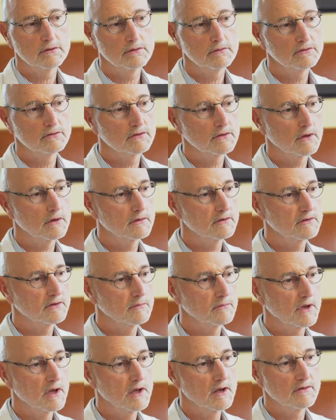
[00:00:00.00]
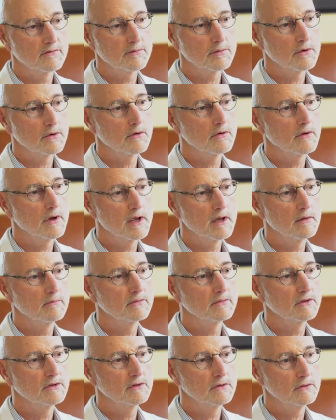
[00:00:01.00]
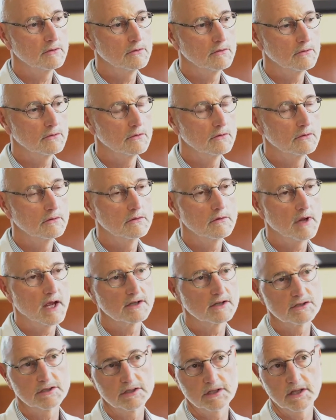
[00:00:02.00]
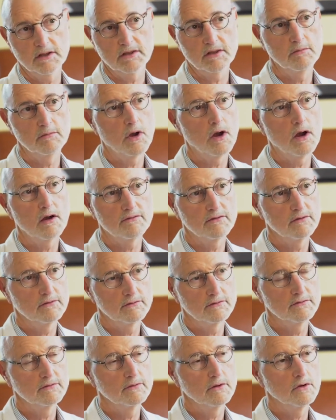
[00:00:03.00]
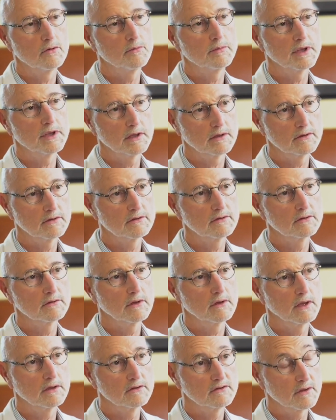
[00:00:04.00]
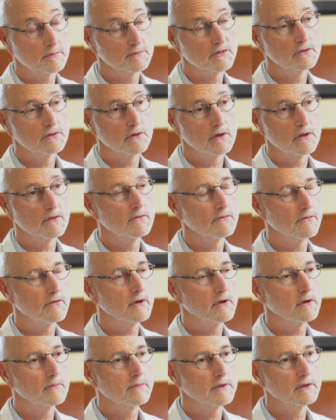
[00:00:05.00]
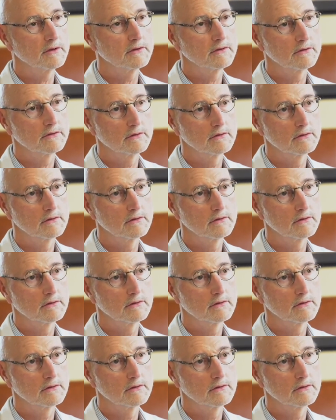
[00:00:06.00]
to start some kind of program to gradually get them off of opiates and substitute other therapies.